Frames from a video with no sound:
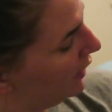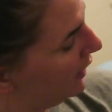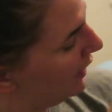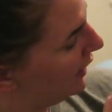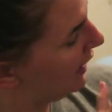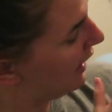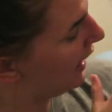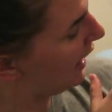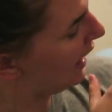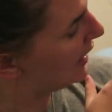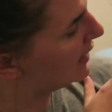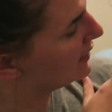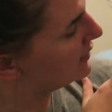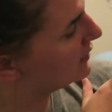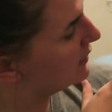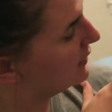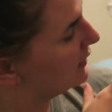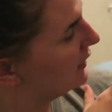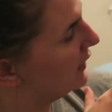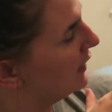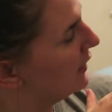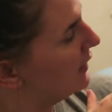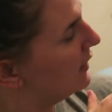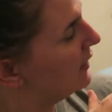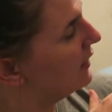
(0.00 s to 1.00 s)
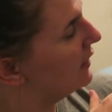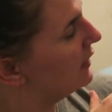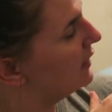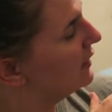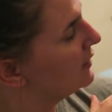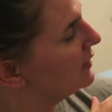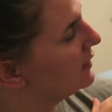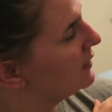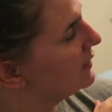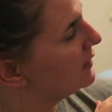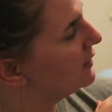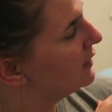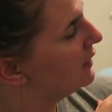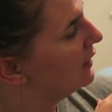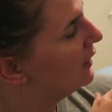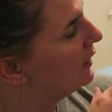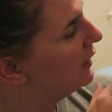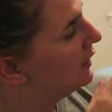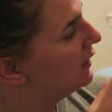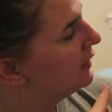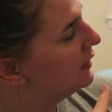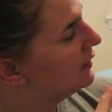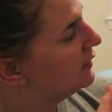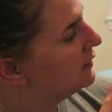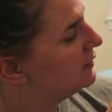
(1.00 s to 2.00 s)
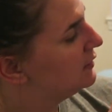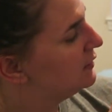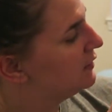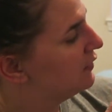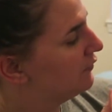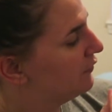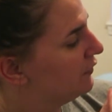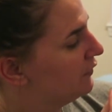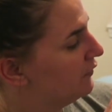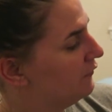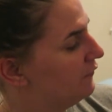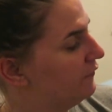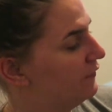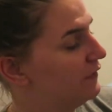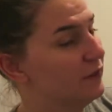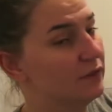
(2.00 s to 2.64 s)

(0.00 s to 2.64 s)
It has like this different